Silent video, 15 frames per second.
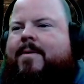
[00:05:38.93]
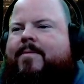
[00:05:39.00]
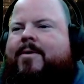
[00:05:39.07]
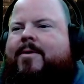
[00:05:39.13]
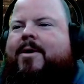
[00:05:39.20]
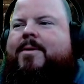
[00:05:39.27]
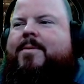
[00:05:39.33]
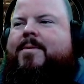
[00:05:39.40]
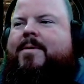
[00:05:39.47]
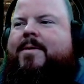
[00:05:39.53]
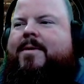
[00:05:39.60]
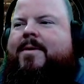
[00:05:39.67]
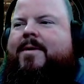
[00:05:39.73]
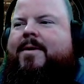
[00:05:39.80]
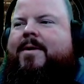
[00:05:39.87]
Very cool.
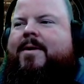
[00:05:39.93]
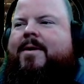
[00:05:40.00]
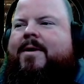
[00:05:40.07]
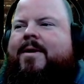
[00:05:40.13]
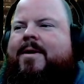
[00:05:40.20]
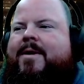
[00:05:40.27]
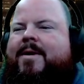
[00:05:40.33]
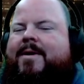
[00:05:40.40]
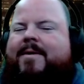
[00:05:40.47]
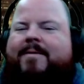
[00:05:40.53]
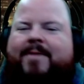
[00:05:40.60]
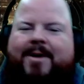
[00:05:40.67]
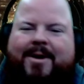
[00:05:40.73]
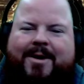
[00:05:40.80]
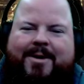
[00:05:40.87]

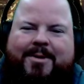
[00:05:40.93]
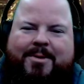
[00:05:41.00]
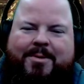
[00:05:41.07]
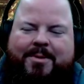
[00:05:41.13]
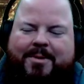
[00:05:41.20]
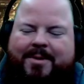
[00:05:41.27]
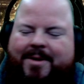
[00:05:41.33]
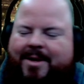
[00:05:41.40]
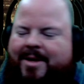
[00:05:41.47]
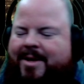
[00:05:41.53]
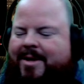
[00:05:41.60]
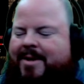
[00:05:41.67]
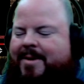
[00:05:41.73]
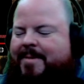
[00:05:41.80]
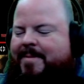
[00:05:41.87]
Very cool.
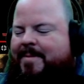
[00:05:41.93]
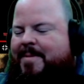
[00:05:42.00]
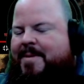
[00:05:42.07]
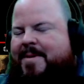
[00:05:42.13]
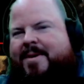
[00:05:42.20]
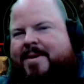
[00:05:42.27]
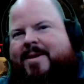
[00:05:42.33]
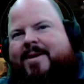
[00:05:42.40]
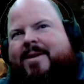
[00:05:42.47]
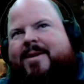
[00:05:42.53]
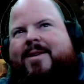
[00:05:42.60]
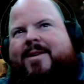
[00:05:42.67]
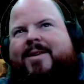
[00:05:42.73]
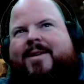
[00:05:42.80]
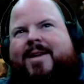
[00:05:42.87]

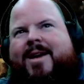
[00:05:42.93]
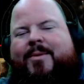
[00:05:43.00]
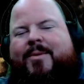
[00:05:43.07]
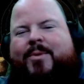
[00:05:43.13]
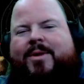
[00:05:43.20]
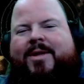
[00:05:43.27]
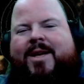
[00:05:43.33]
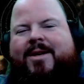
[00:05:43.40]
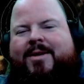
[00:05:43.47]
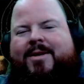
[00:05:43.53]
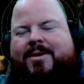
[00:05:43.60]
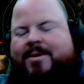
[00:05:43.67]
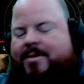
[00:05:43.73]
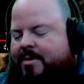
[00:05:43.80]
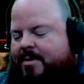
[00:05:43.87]
Yeah, what they can
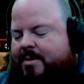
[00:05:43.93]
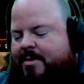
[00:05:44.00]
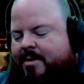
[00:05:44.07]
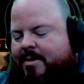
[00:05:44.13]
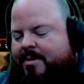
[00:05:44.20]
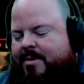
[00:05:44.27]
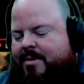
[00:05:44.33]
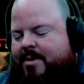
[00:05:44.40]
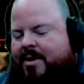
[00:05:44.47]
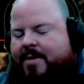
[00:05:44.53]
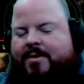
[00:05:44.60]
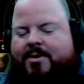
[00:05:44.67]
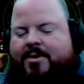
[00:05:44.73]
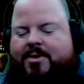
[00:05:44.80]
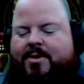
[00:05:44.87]
do is off
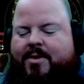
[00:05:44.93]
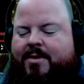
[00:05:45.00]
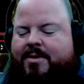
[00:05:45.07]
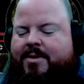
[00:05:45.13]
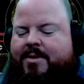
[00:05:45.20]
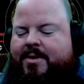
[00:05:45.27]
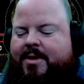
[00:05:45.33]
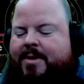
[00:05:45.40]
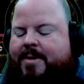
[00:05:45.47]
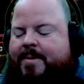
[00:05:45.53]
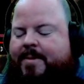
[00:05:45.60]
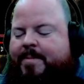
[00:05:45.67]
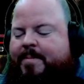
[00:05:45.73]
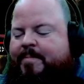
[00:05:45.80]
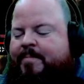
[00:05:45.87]
the charts.
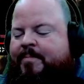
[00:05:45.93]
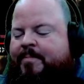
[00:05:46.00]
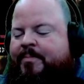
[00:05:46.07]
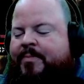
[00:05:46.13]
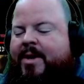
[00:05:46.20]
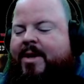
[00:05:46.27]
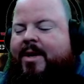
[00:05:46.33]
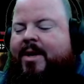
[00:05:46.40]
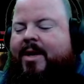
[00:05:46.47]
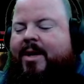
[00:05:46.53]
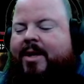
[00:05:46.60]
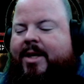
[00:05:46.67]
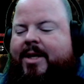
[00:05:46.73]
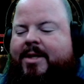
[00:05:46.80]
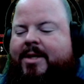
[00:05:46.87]
And
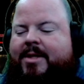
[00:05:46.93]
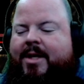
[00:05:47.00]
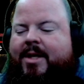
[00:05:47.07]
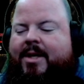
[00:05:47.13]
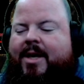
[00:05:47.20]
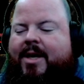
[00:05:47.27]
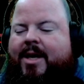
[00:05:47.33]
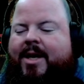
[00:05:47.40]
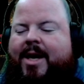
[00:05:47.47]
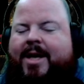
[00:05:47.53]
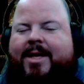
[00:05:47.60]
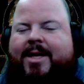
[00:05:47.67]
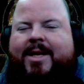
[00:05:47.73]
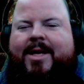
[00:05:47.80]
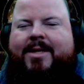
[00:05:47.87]
like I said, I
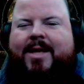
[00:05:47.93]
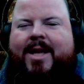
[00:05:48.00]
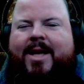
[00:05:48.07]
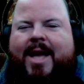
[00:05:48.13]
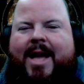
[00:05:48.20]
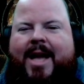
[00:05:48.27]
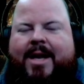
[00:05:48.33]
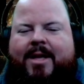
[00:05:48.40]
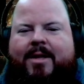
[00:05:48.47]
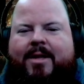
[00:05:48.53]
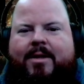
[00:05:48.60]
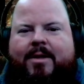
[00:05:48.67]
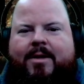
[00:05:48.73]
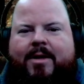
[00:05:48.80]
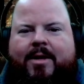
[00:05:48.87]
guess they add in
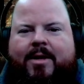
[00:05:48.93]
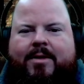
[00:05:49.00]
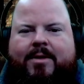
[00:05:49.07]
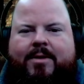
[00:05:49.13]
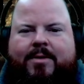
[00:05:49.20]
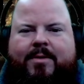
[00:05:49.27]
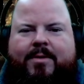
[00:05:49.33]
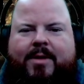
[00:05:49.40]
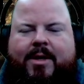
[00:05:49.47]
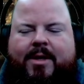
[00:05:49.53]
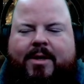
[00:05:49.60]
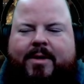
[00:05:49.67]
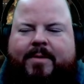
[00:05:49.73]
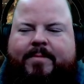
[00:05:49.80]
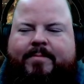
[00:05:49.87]
that
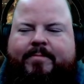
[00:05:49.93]
little,